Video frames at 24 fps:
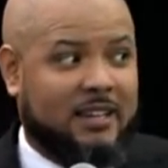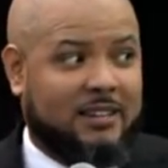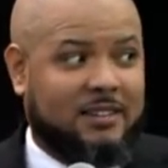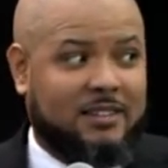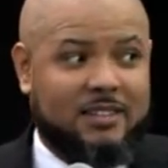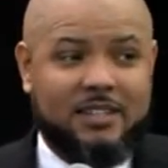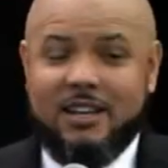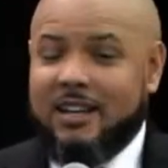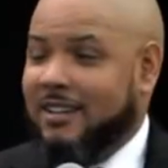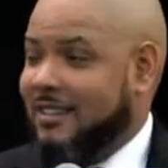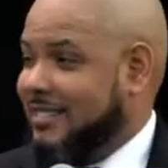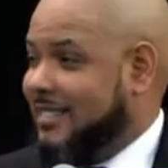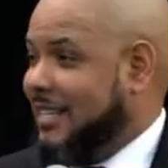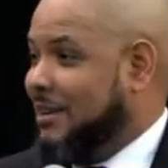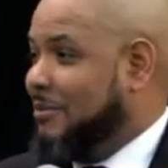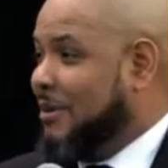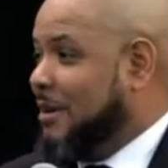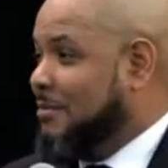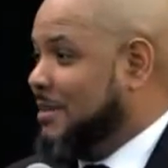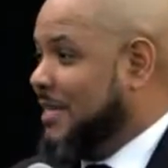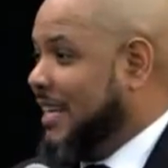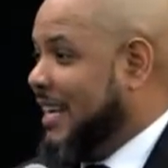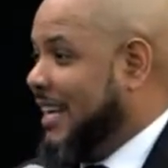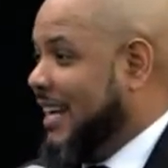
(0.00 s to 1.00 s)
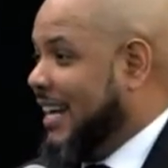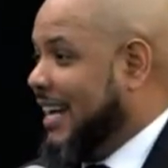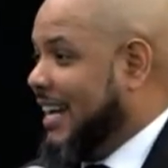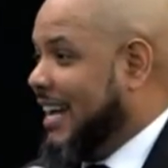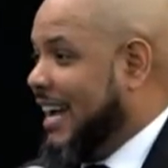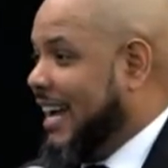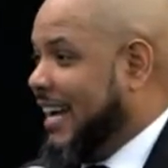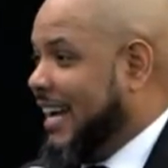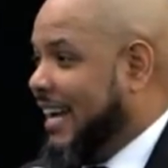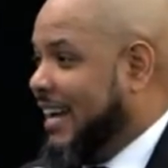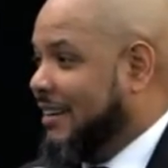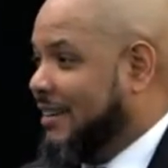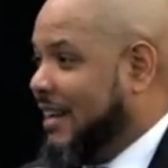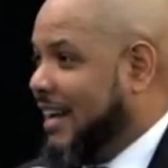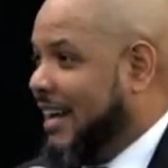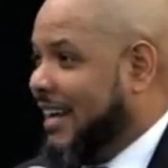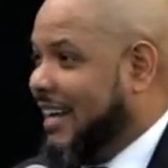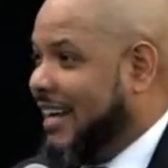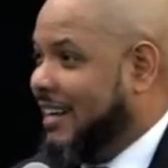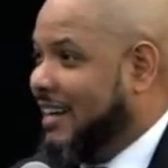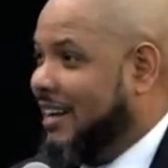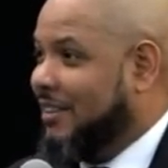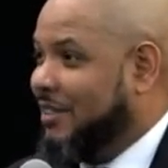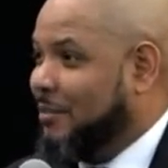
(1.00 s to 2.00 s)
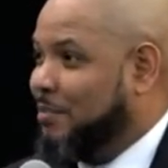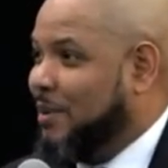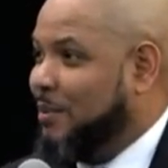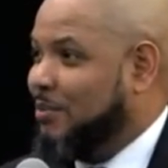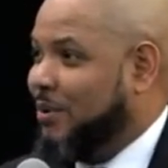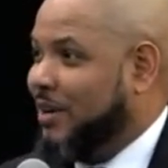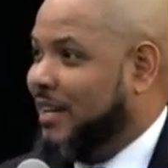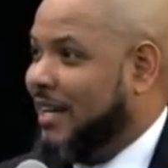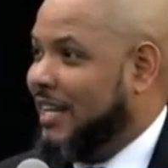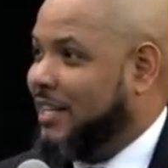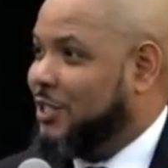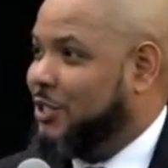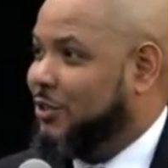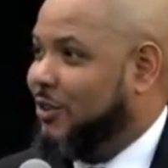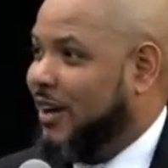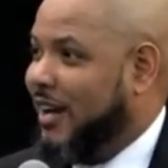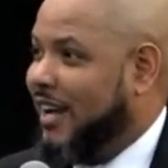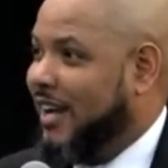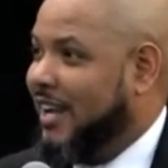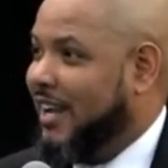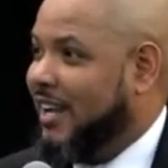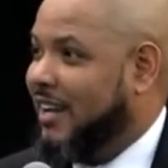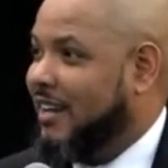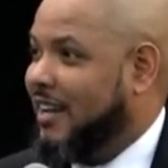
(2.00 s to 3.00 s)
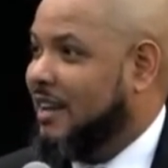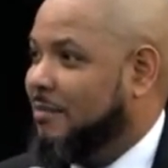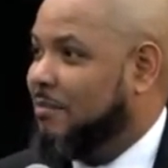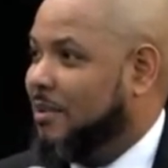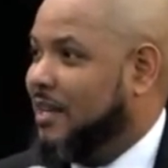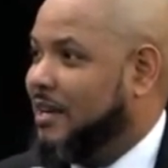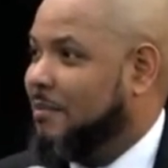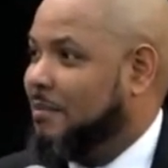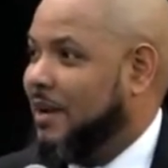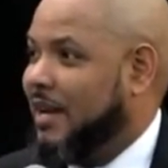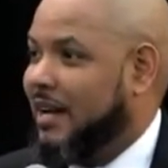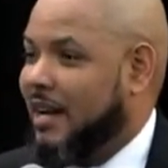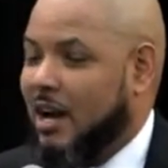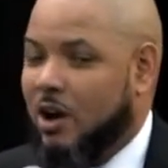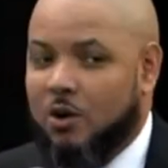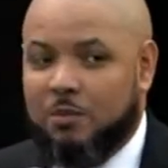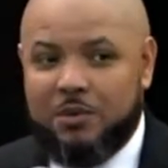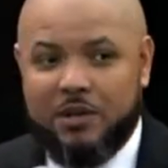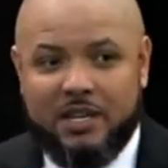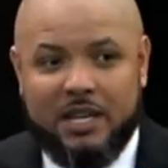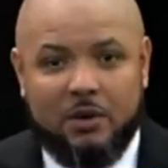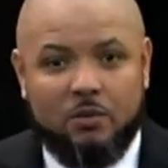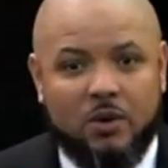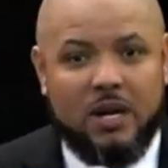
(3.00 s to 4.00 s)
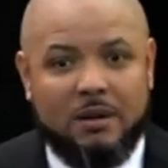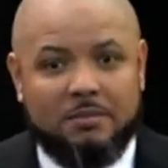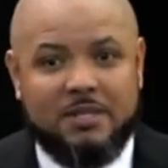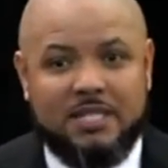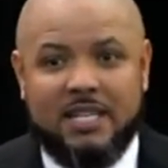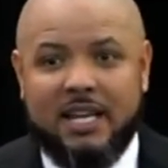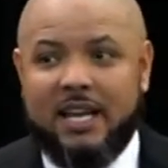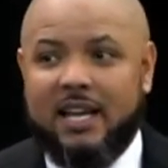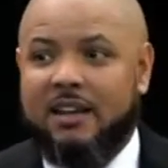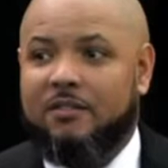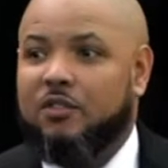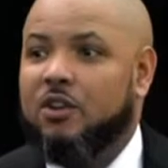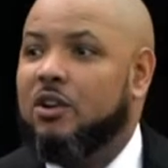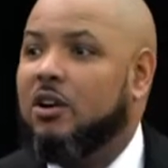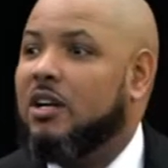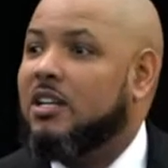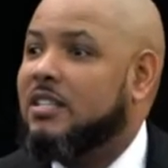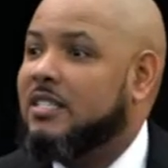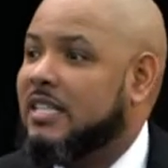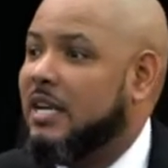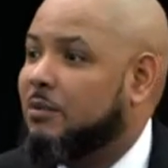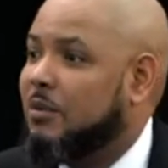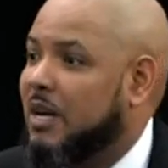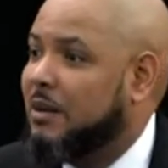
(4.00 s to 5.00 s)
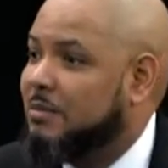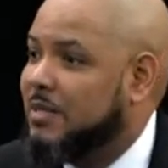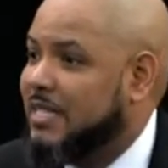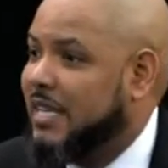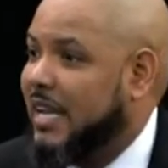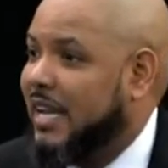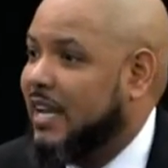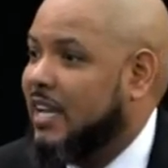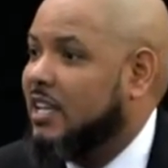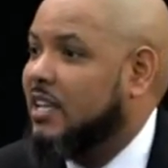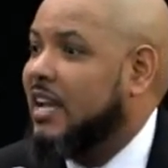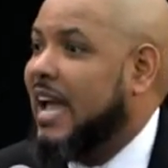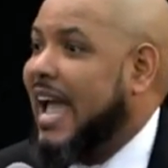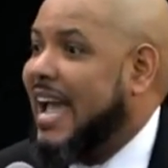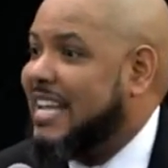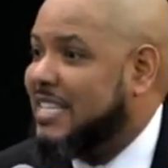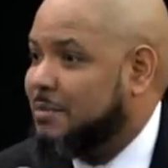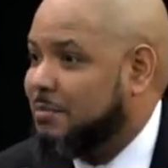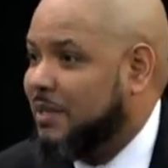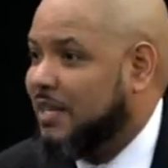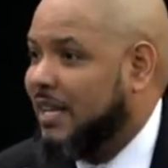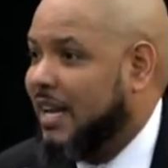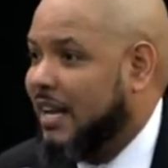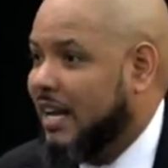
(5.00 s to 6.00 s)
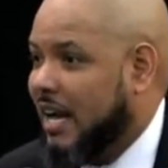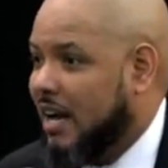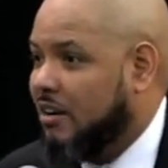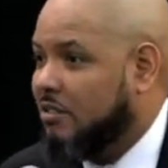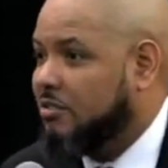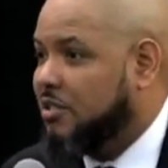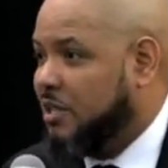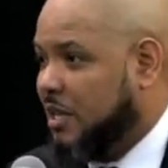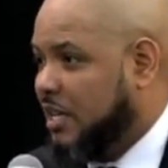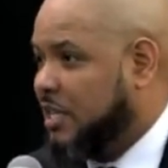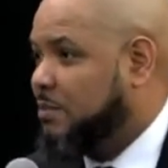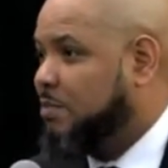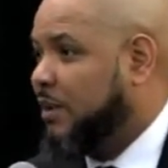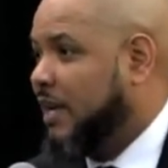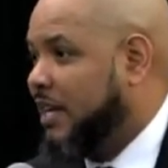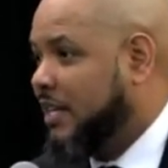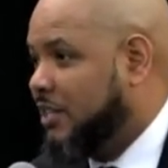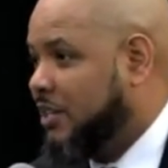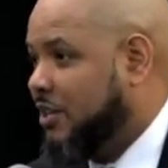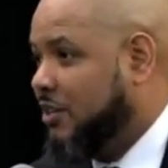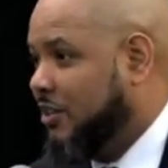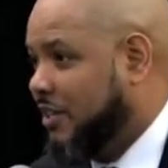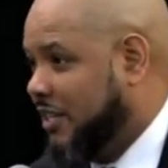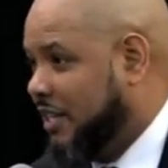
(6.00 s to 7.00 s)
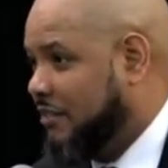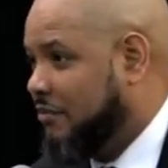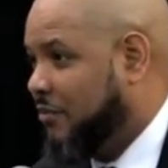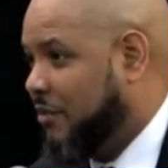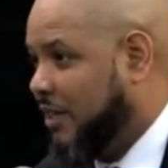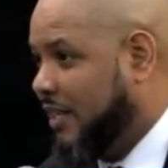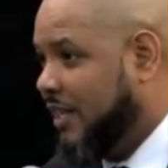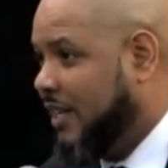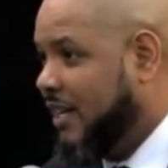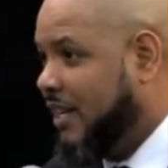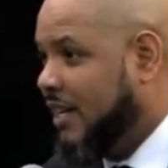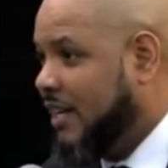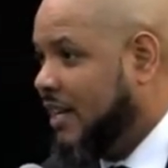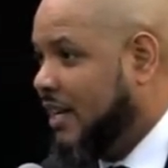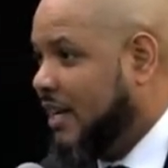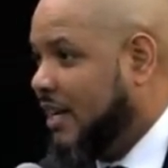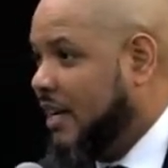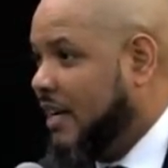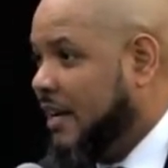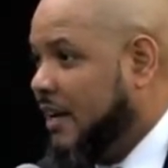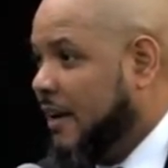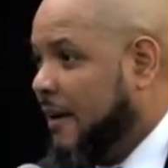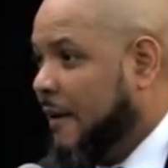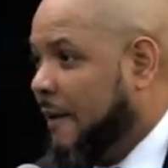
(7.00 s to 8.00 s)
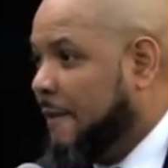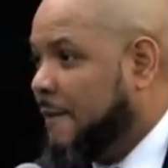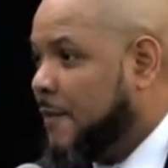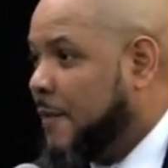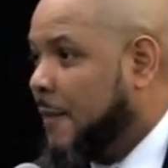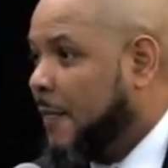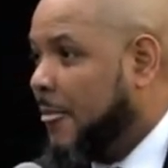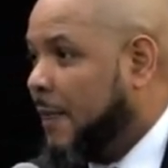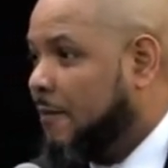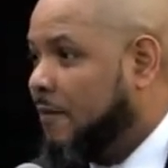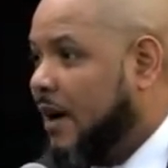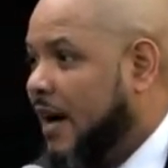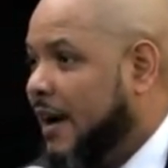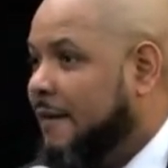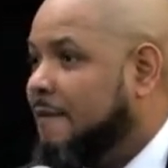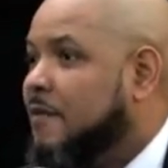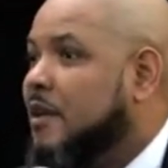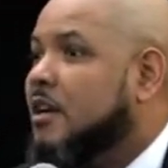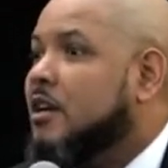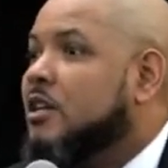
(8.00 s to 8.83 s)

Do you understand what I'm saying? I, I, got I got other people here like Trey and, and Kamina. I hope you get what I'm saying. If you don't understand what I'm saying, you ask me later. I'll explain to you differently. Right?